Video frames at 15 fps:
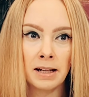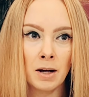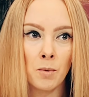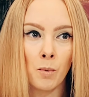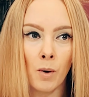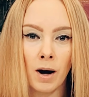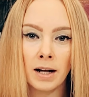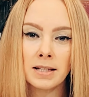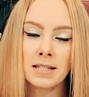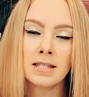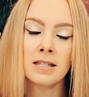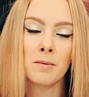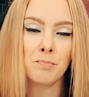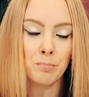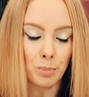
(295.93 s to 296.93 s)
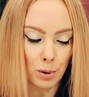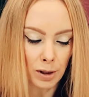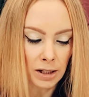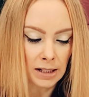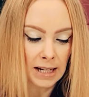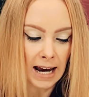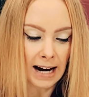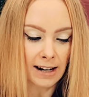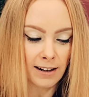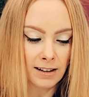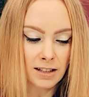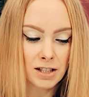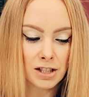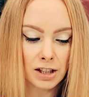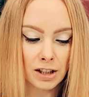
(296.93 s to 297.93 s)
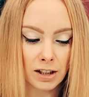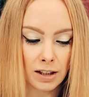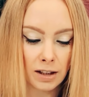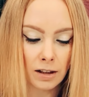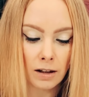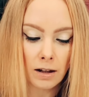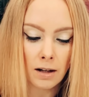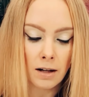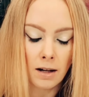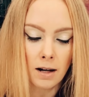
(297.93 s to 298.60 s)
wants the book character